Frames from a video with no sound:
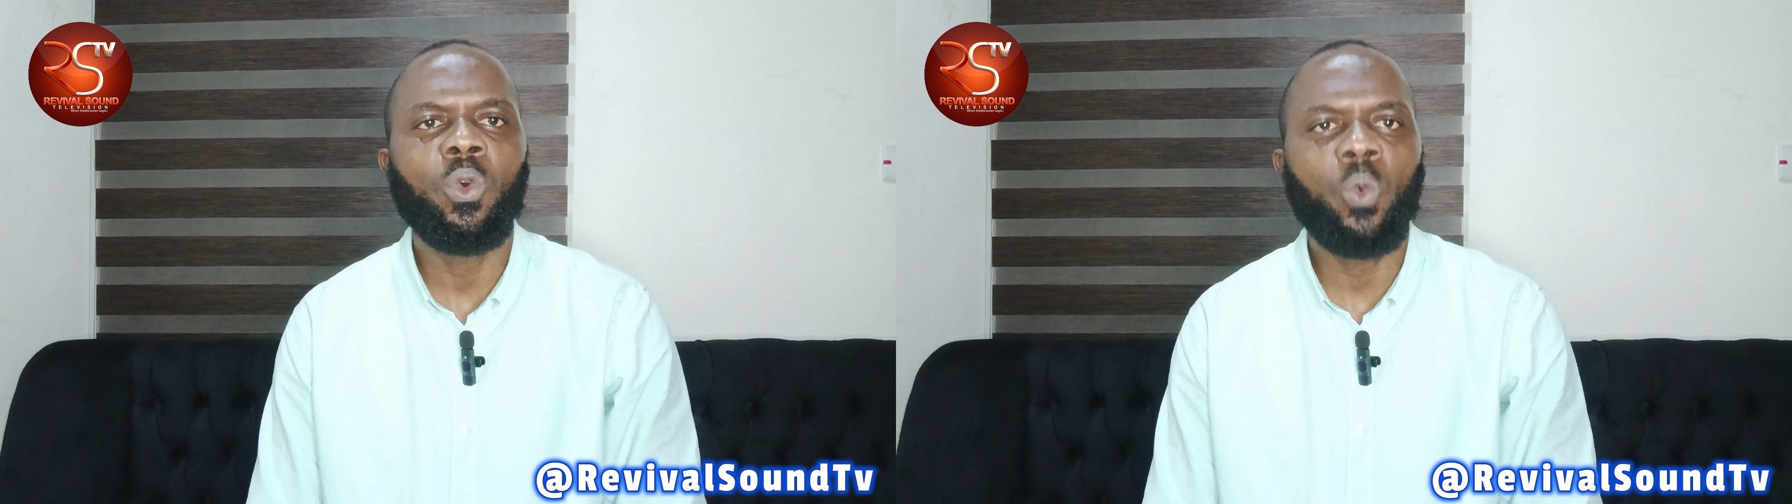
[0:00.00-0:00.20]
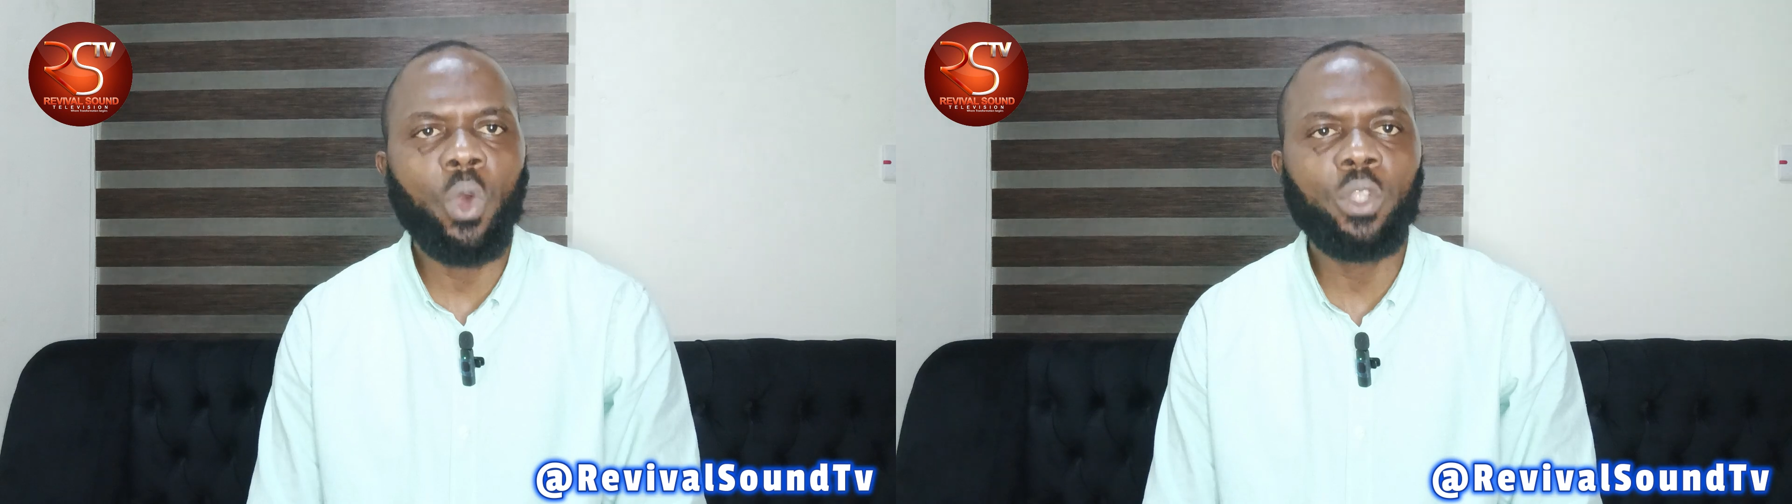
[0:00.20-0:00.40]

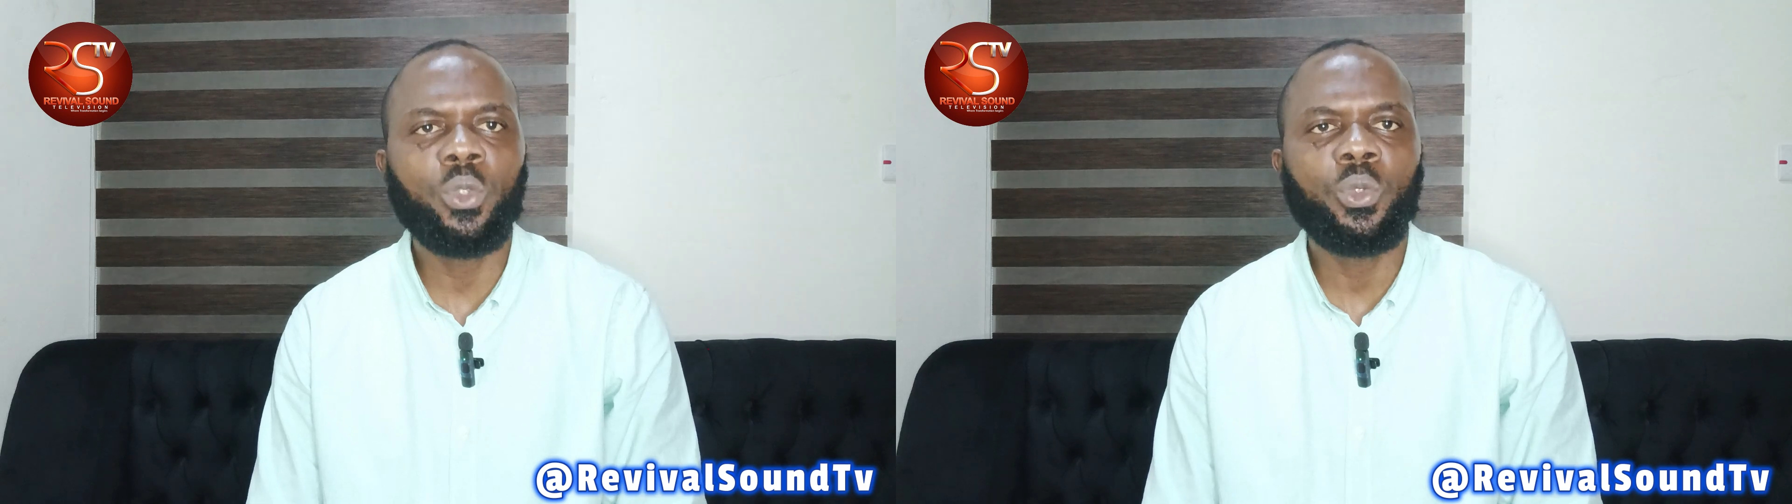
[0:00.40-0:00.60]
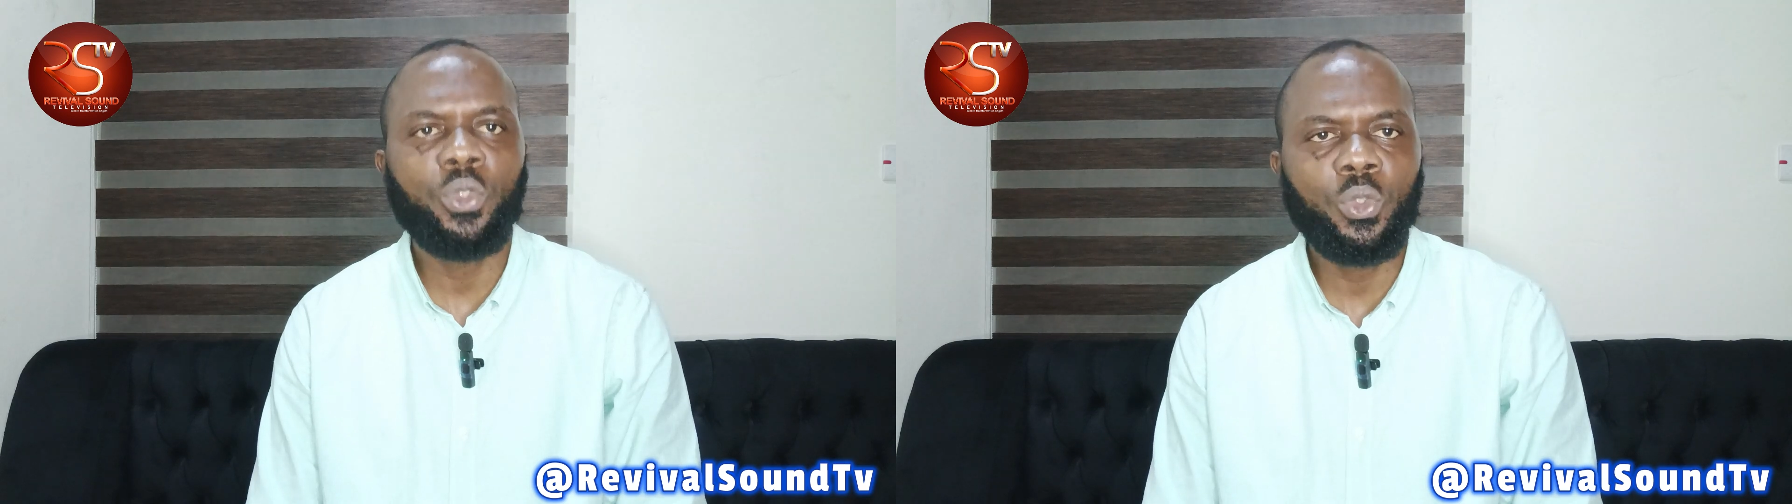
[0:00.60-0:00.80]
what
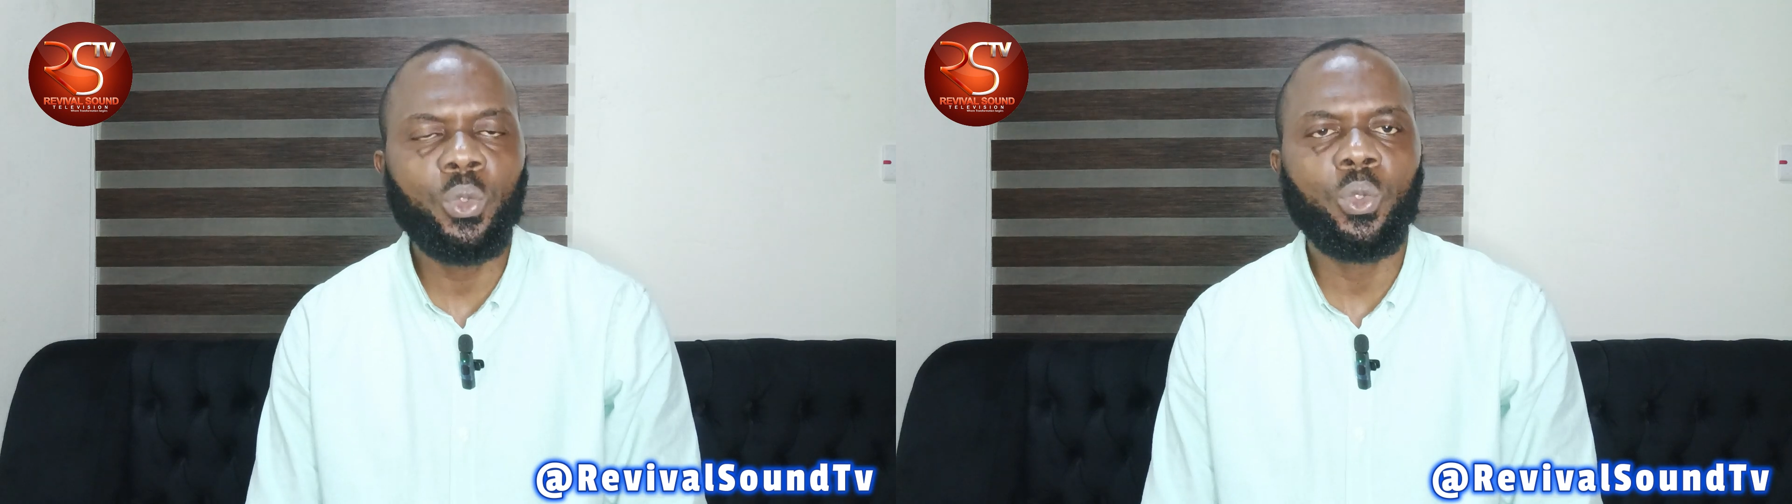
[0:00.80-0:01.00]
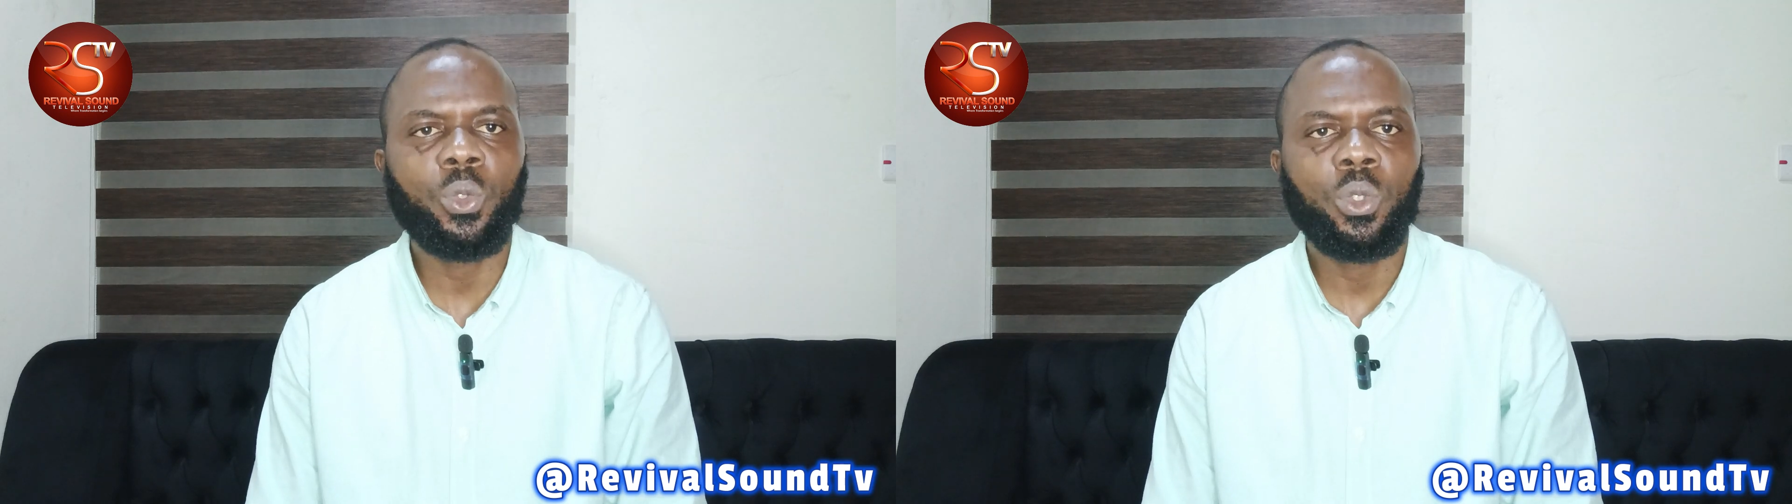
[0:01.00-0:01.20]
you
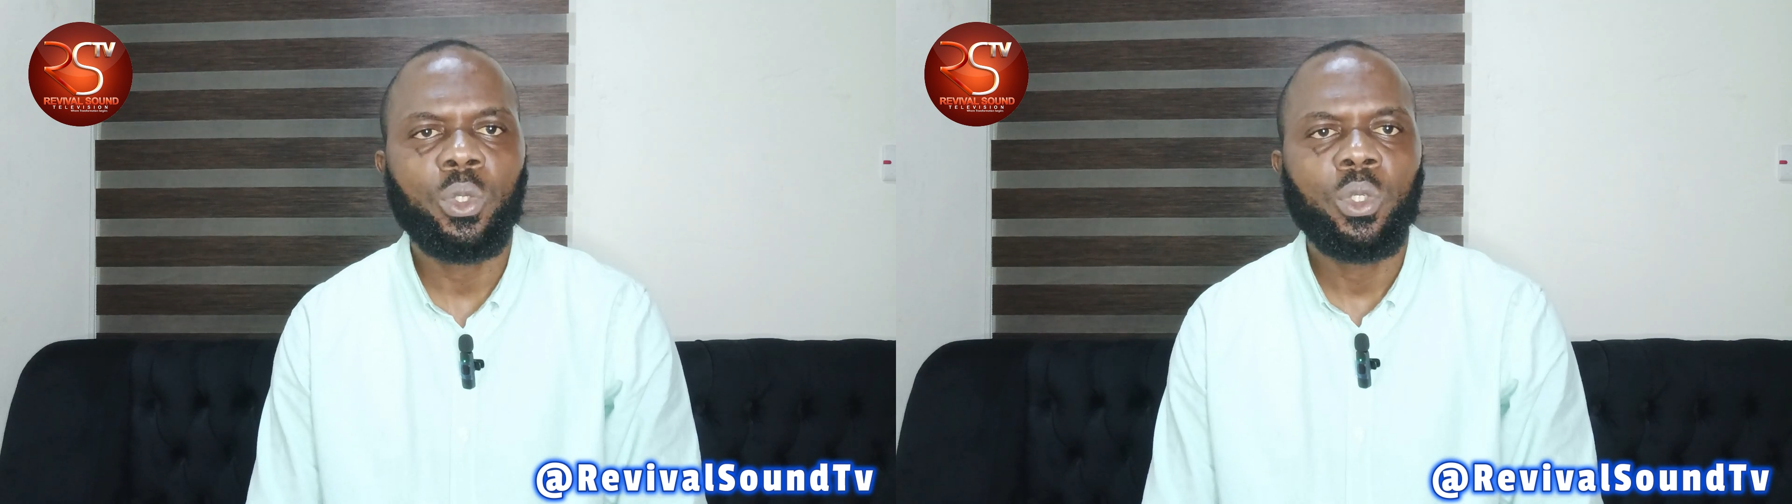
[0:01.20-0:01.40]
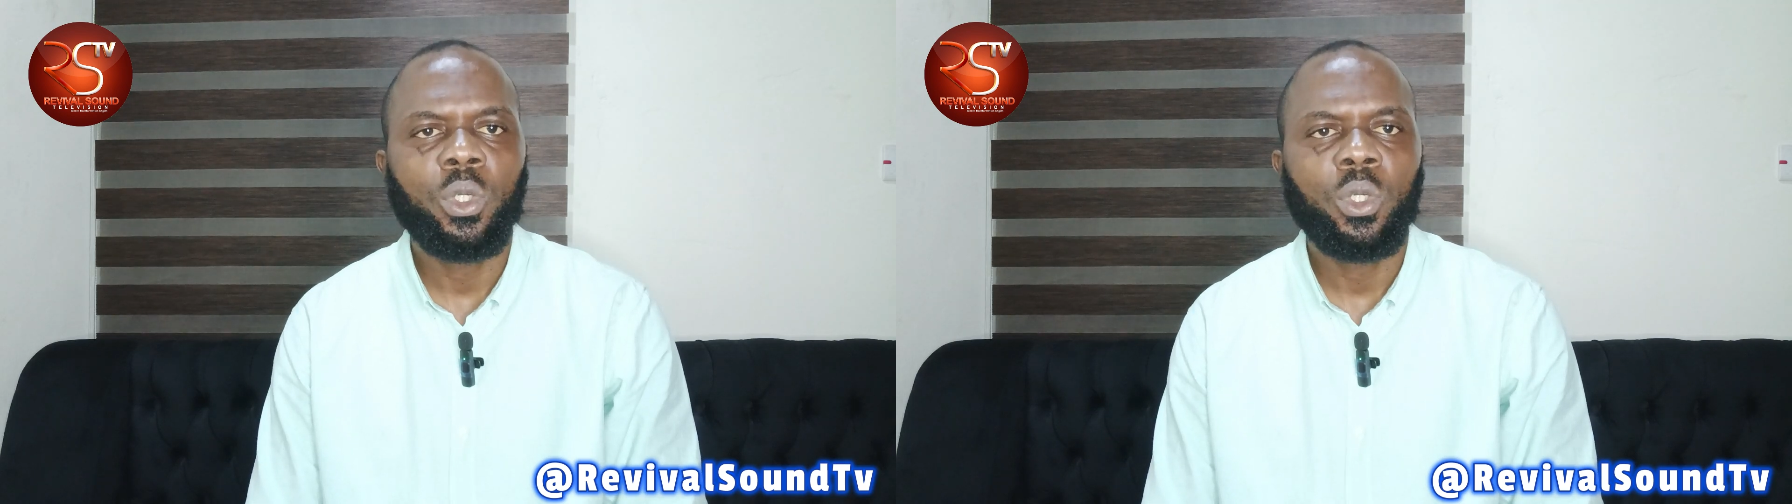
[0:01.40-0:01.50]
do